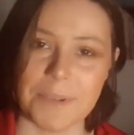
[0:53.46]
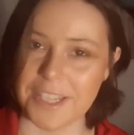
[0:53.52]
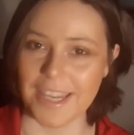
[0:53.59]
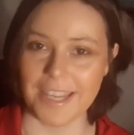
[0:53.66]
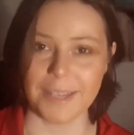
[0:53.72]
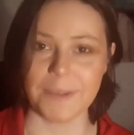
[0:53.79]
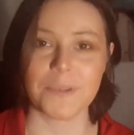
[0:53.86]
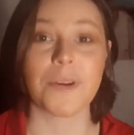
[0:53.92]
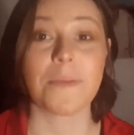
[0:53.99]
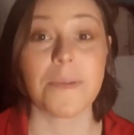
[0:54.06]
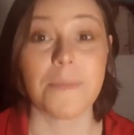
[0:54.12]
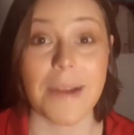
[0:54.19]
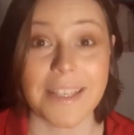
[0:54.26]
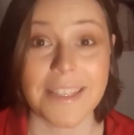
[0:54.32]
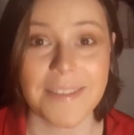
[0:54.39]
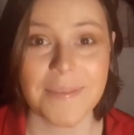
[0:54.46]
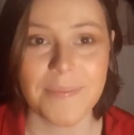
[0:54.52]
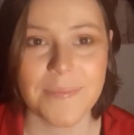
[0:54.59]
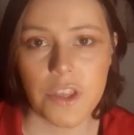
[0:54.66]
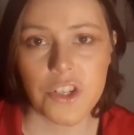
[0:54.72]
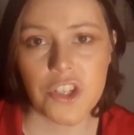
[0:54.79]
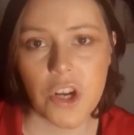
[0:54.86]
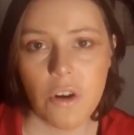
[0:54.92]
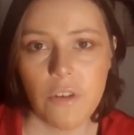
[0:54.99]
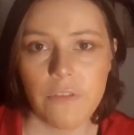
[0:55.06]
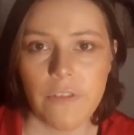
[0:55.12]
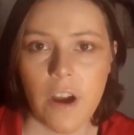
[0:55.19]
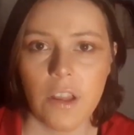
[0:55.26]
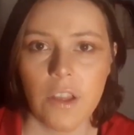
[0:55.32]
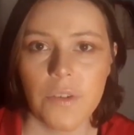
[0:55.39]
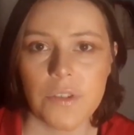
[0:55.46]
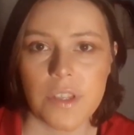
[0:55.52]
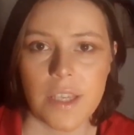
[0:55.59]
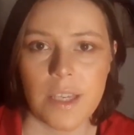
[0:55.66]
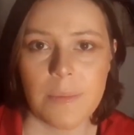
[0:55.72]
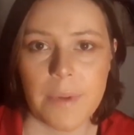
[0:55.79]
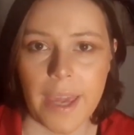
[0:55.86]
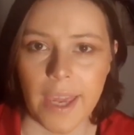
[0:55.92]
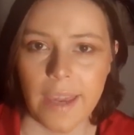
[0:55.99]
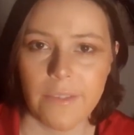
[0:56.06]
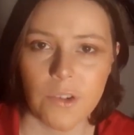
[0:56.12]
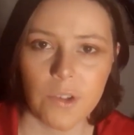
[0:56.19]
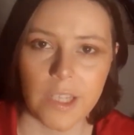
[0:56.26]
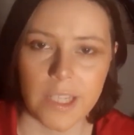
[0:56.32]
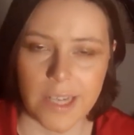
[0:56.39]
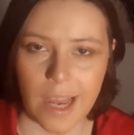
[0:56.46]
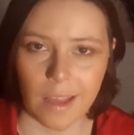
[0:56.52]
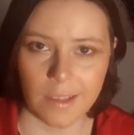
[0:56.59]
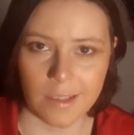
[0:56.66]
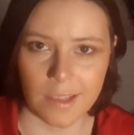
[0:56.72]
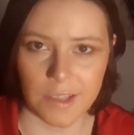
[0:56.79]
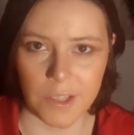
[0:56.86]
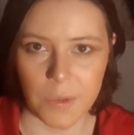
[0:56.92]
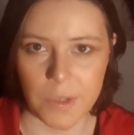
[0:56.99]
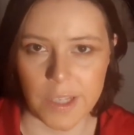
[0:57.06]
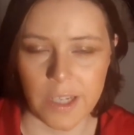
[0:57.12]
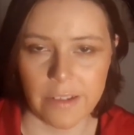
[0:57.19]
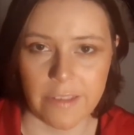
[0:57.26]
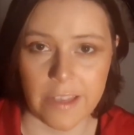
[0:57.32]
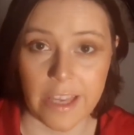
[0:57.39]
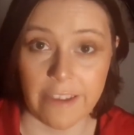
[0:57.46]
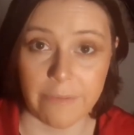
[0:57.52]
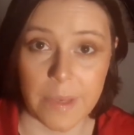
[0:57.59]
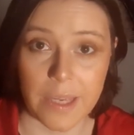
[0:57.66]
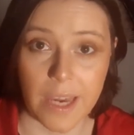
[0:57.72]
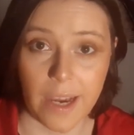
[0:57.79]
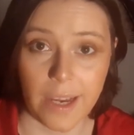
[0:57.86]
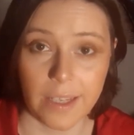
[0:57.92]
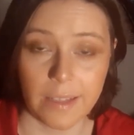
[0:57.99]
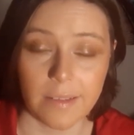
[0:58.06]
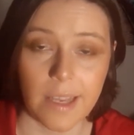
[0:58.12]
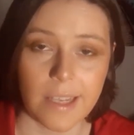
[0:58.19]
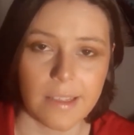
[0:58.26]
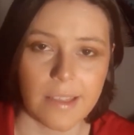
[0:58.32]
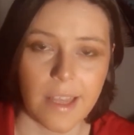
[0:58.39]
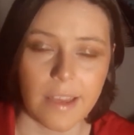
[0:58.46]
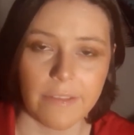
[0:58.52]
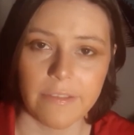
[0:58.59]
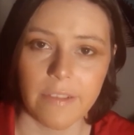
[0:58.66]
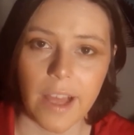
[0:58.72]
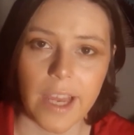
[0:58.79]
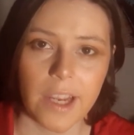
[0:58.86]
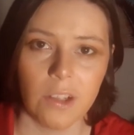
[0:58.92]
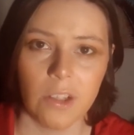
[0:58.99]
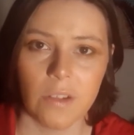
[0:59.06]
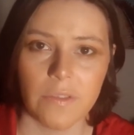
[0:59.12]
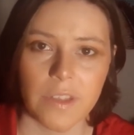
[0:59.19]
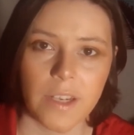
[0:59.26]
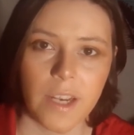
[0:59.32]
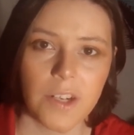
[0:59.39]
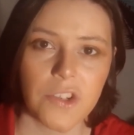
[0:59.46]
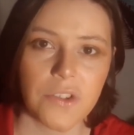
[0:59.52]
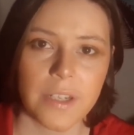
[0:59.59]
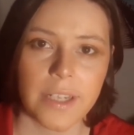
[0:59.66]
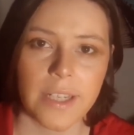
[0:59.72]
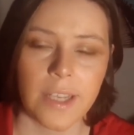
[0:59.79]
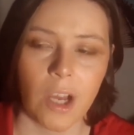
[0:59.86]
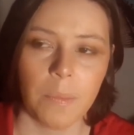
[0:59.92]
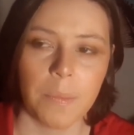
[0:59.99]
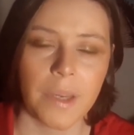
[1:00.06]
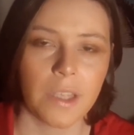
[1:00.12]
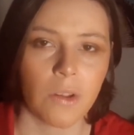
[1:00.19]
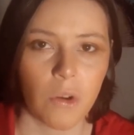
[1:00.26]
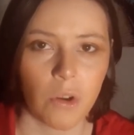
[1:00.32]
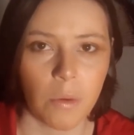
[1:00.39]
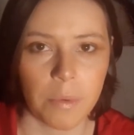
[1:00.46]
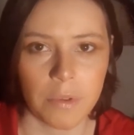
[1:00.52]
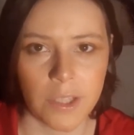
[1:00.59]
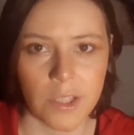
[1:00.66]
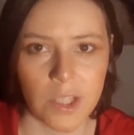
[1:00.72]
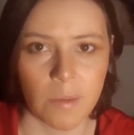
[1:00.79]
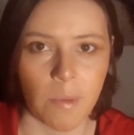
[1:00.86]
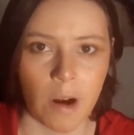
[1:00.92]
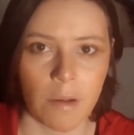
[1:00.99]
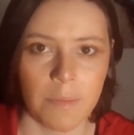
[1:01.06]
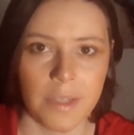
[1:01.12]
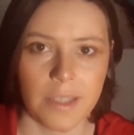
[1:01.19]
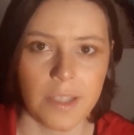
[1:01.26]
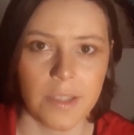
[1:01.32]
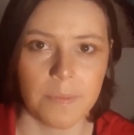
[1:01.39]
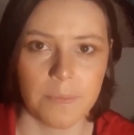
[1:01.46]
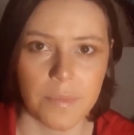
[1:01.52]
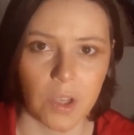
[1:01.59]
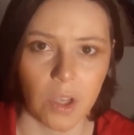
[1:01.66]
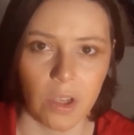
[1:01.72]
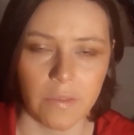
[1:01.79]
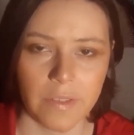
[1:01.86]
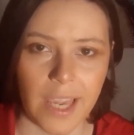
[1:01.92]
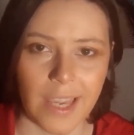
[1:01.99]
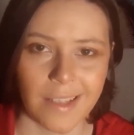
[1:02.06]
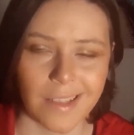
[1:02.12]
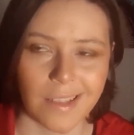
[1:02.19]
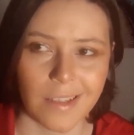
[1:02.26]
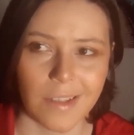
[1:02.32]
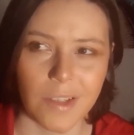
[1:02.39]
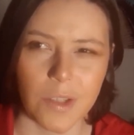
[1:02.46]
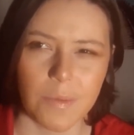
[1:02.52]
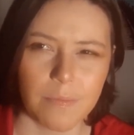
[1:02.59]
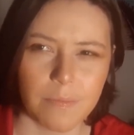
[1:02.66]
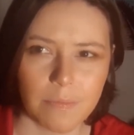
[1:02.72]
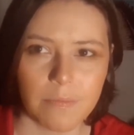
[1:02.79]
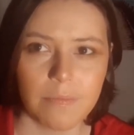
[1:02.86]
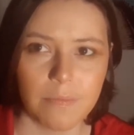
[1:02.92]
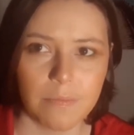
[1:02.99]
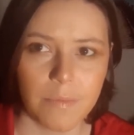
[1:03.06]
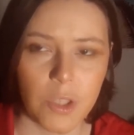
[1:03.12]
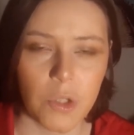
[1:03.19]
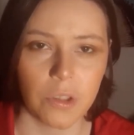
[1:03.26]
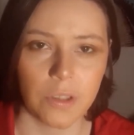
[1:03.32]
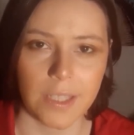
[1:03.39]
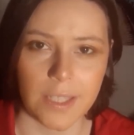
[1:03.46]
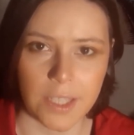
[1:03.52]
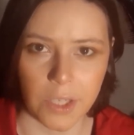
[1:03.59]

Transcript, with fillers: I'm just kidding, it was Criminal Minds. The show follows the behavioral analysis unit of the F B I as they fly all over the country, helping local police departments solve cases, usually